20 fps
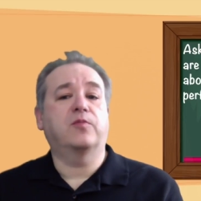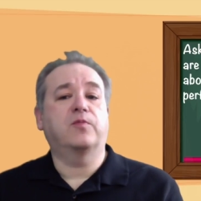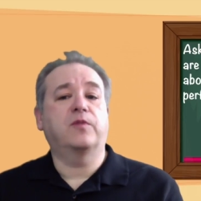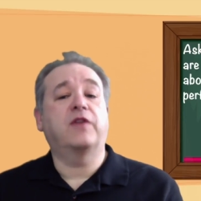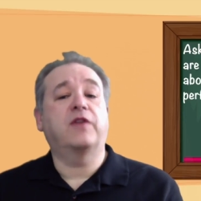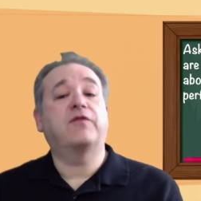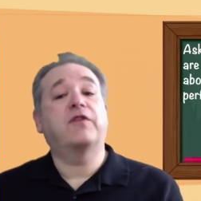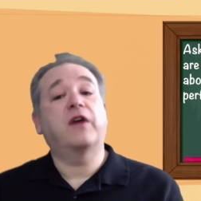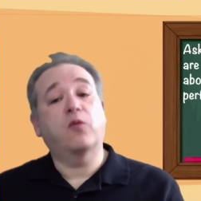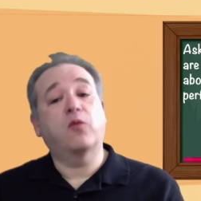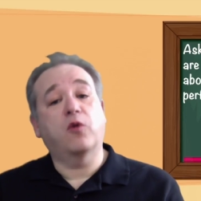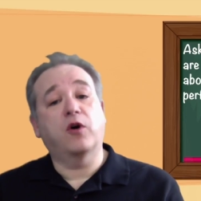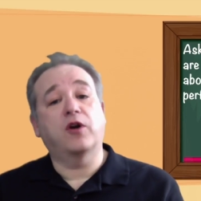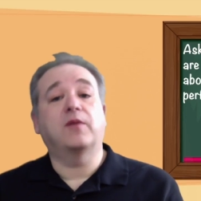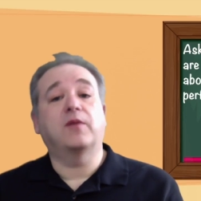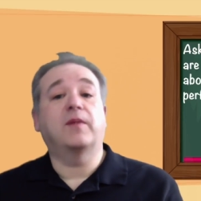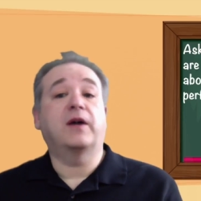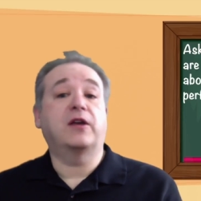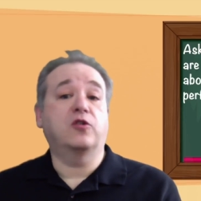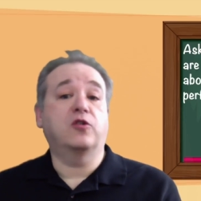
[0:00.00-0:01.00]
if they're worried
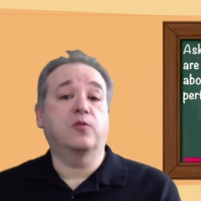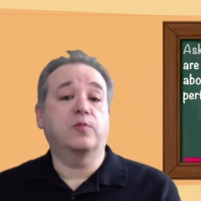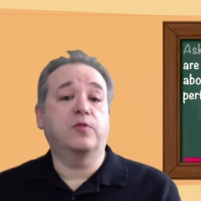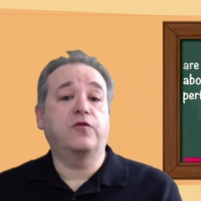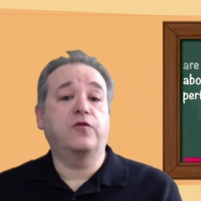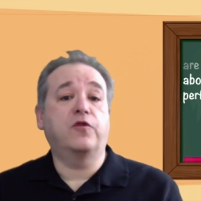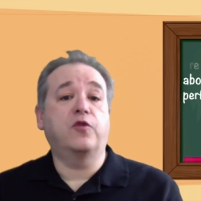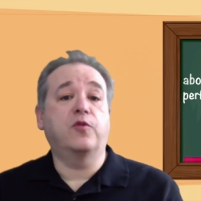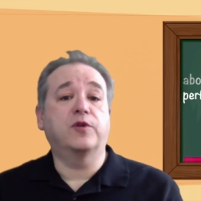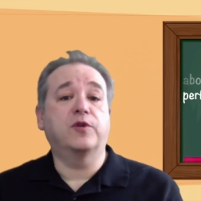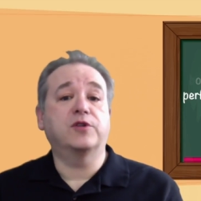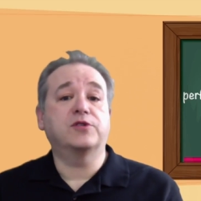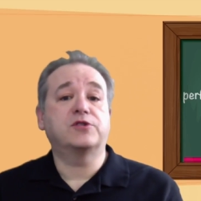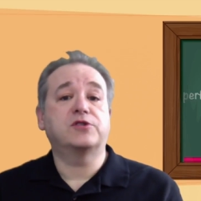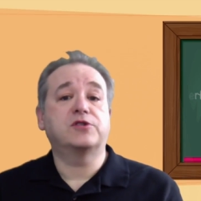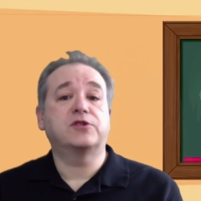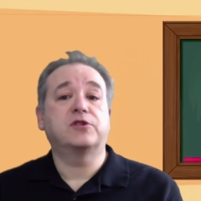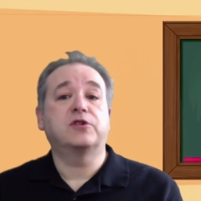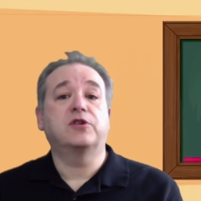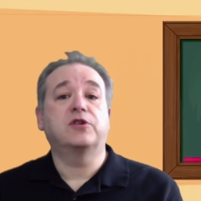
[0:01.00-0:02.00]
about your performance